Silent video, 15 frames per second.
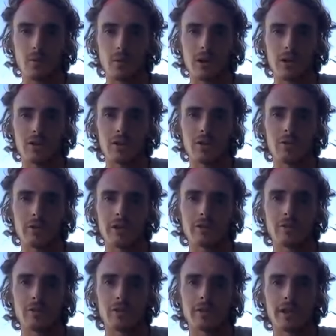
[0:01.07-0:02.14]
What do you
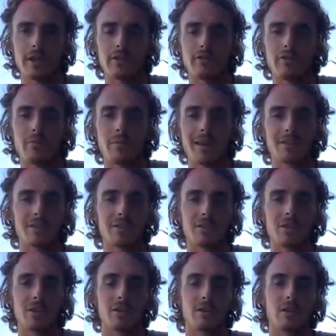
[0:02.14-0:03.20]
eat on the day of a
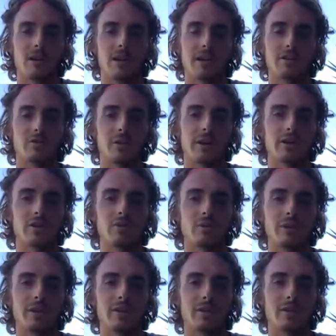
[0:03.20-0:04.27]
match? I try
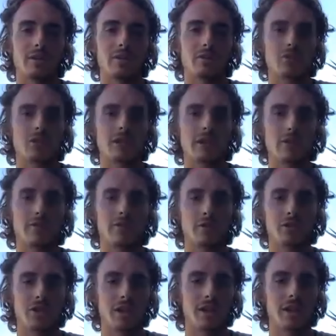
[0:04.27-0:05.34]
to eat, usually I go
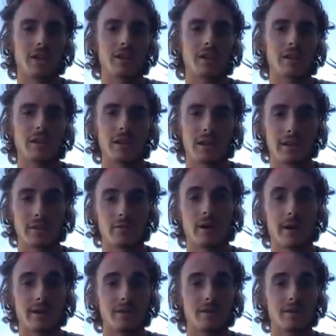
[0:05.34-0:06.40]
for chicken and
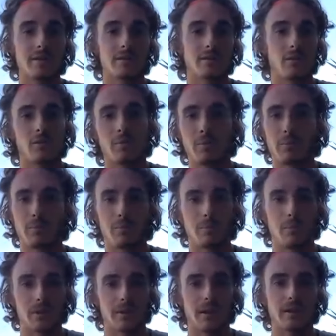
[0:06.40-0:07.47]
rice or
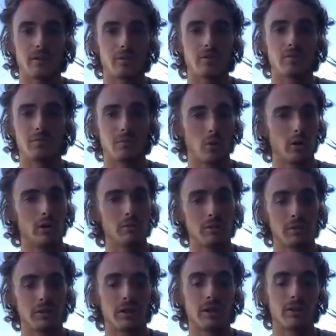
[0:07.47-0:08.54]
potatoes,
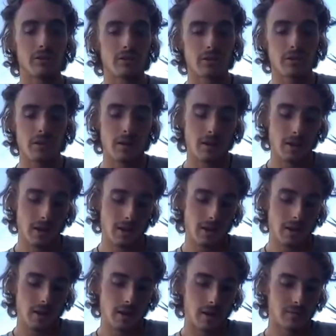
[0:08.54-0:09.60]
boiled potatoes.
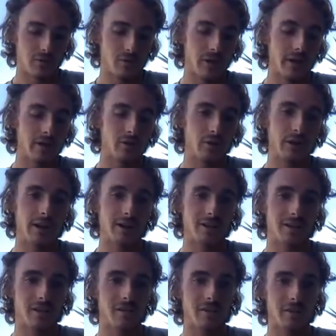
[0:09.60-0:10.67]
I'm trying to eat
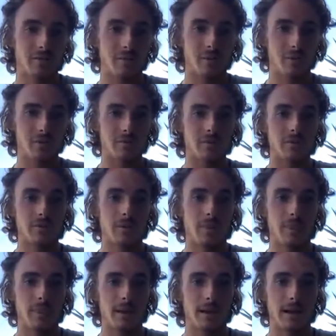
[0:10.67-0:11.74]
as healthy as possible.
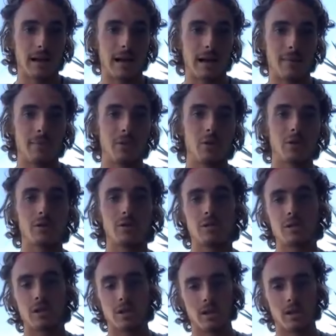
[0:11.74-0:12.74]
I'm not,